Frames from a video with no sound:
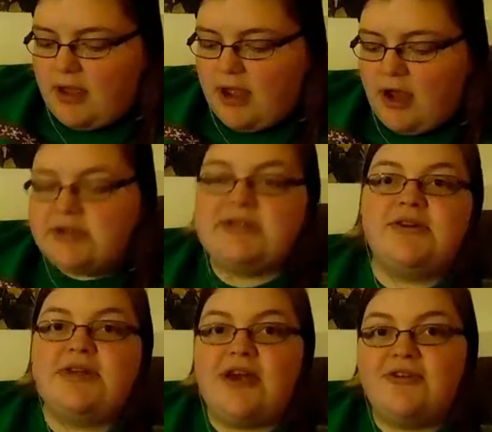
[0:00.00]
I
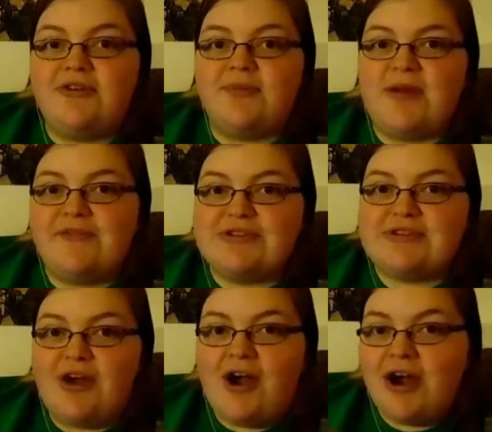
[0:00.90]
also downloaded my
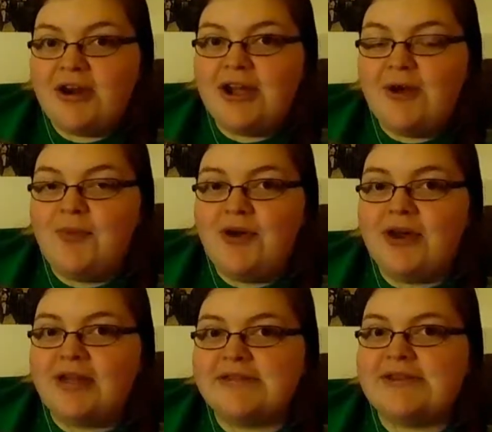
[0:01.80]
first audiobook,